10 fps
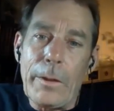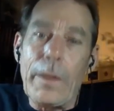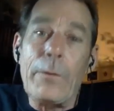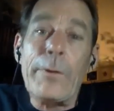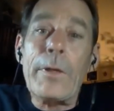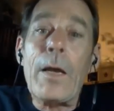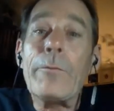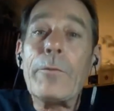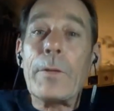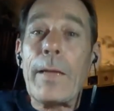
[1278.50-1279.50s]
You know, with the
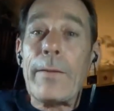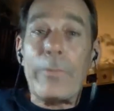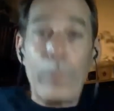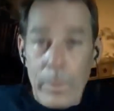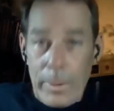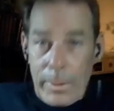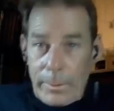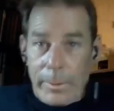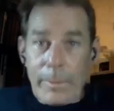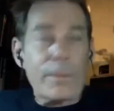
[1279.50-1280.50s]
comfort level
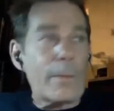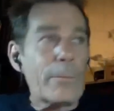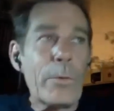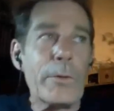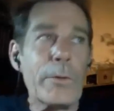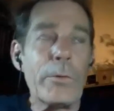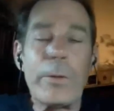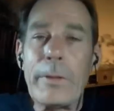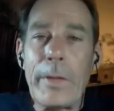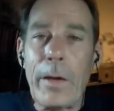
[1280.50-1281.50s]
that at some point you
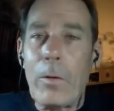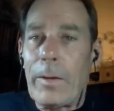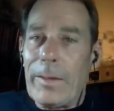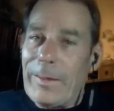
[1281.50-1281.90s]
can go,